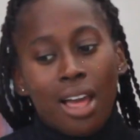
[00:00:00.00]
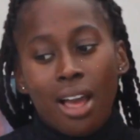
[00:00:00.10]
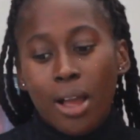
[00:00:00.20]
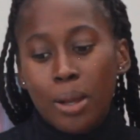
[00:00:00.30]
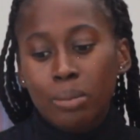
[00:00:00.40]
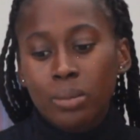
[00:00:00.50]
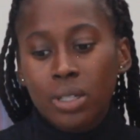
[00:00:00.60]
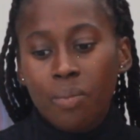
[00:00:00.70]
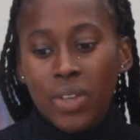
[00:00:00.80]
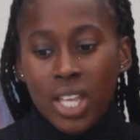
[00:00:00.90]

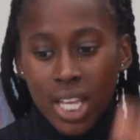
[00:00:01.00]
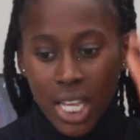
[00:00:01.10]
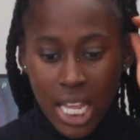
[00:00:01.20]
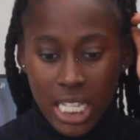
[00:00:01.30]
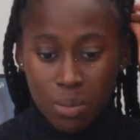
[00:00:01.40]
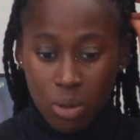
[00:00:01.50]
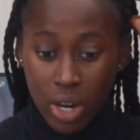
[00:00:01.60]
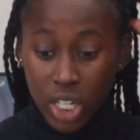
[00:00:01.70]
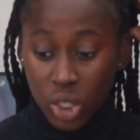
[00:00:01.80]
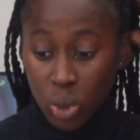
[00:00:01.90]
something
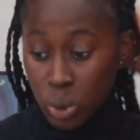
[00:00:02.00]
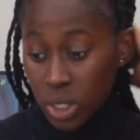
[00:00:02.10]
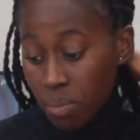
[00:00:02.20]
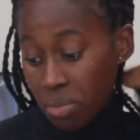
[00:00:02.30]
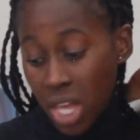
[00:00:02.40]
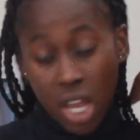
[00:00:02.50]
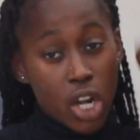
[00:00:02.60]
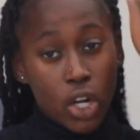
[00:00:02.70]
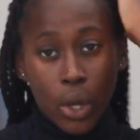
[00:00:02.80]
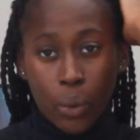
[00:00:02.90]
inspirational, something, I
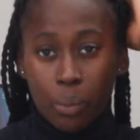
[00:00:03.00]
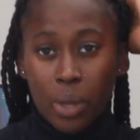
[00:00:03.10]
don't know,